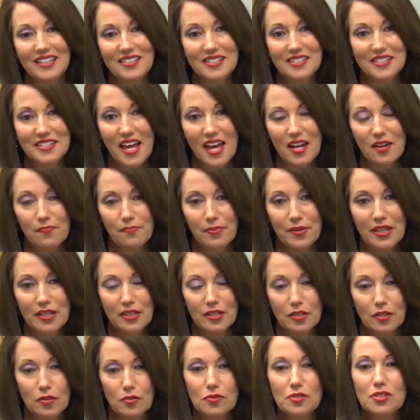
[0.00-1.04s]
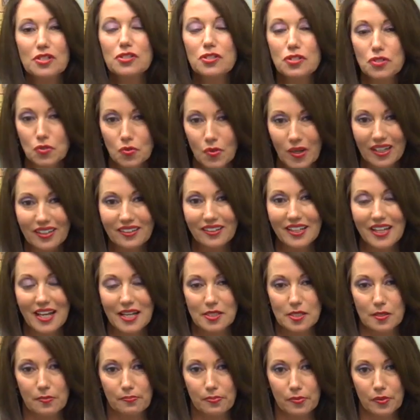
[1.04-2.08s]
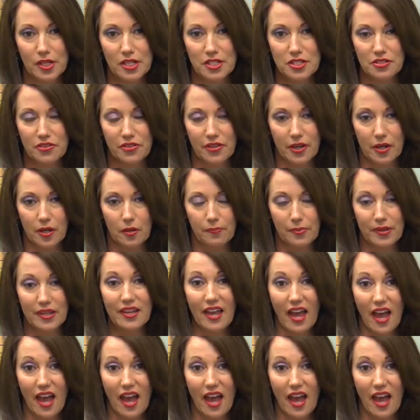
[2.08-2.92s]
Instead of being used strictly as a bridge therapy,